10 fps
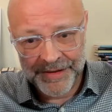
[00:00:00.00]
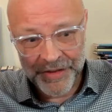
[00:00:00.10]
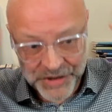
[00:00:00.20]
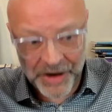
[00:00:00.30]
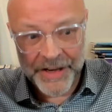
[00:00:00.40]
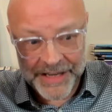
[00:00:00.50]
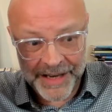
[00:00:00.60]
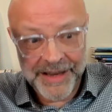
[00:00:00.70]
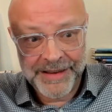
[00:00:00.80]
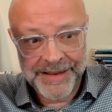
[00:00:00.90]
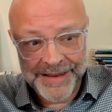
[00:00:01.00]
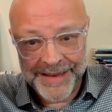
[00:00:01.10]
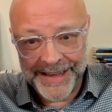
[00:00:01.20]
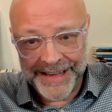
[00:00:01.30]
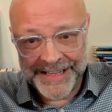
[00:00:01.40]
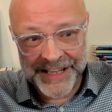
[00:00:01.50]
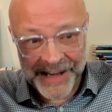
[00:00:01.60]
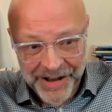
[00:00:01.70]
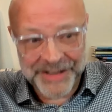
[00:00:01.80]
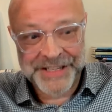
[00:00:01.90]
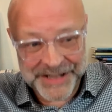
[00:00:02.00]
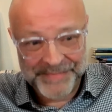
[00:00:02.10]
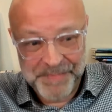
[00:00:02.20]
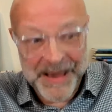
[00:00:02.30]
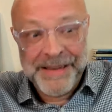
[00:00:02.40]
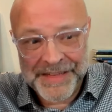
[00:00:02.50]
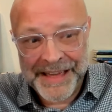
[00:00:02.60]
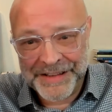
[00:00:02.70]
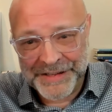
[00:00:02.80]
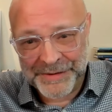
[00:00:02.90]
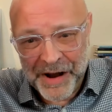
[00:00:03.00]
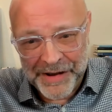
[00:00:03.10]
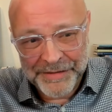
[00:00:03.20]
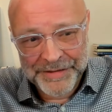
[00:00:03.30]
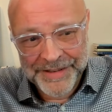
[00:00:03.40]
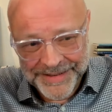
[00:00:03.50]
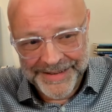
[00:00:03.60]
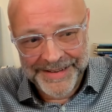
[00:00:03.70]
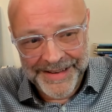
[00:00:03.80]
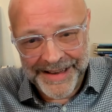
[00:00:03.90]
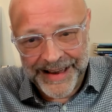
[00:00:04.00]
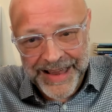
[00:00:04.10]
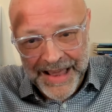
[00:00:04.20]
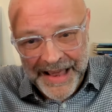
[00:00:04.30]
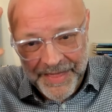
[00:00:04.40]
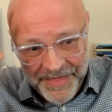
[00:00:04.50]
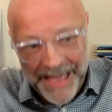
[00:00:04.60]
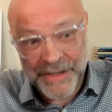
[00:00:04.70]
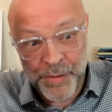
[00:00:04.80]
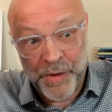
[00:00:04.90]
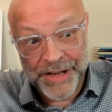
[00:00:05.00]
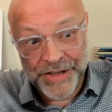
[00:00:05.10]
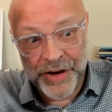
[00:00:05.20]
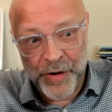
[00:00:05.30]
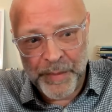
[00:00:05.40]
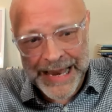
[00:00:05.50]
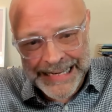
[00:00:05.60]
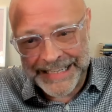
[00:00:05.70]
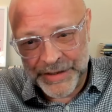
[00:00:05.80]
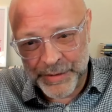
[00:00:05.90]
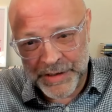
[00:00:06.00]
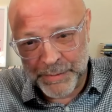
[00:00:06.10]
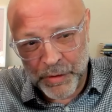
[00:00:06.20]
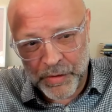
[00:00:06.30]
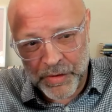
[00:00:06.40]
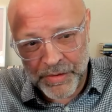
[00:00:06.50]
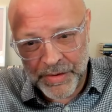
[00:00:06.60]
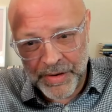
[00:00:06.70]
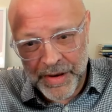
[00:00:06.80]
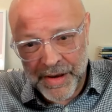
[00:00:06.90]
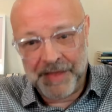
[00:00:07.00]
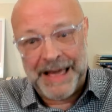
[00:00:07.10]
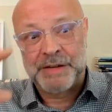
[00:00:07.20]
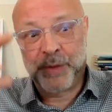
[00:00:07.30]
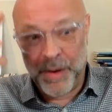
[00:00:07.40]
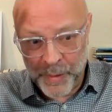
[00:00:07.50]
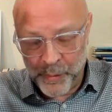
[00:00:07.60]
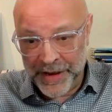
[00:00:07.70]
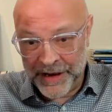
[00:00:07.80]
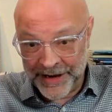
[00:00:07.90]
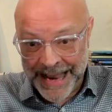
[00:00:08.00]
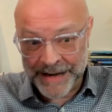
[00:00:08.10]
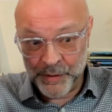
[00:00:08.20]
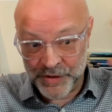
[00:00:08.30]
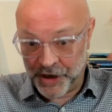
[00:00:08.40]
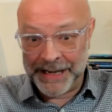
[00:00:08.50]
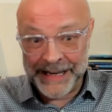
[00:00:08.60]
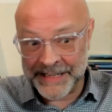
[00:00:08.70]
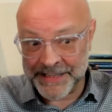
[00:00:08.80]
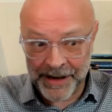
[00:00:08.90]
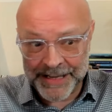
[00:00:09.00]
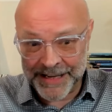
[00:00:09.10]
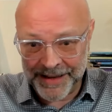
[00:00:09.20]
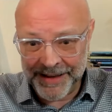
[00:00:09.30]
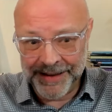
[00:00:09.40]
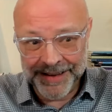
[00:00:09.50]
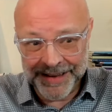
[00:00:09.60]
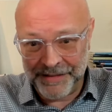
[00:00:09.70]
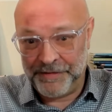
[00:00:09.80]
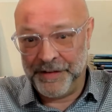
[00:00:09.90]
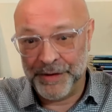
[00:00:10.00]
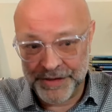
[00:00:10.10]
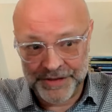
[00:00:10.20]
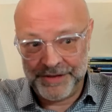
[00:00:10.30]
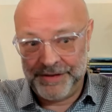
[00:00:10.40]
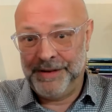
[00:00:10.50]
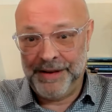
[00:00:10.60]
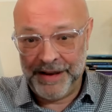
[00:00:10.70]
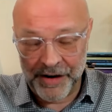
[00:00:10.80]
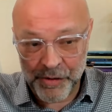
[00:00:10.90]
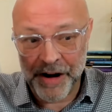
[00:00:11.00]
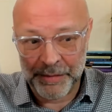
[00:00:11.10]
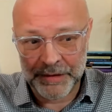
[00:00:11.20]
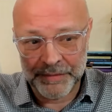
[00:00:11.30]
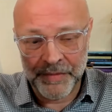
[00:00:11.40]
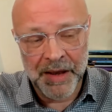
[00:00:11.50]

The psyche is the last big thing that's arrived. That's why it's so amazing to explore. That's why when we connect psyche to psyche, it feels incredible.